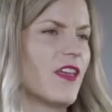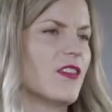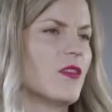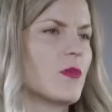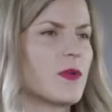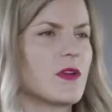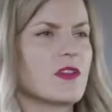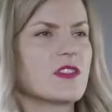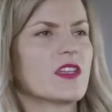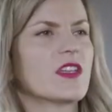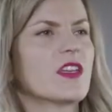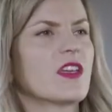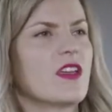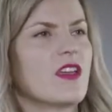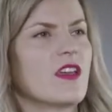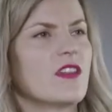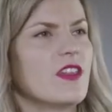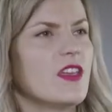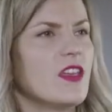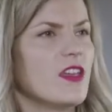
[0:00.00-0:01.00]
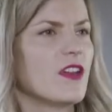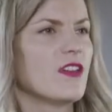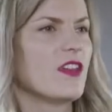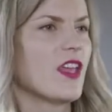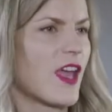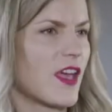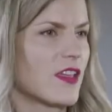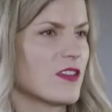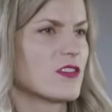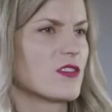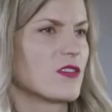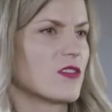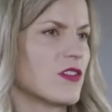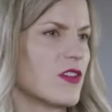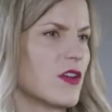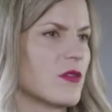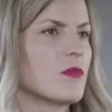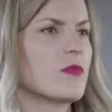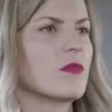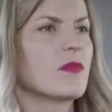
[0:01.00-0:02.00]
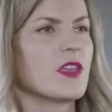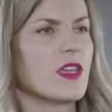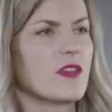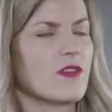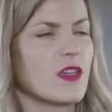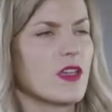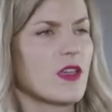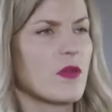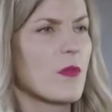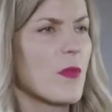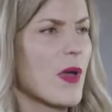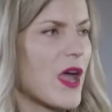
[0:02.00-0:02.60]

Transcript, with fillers: and the person cannot hear the answer that I'm giving him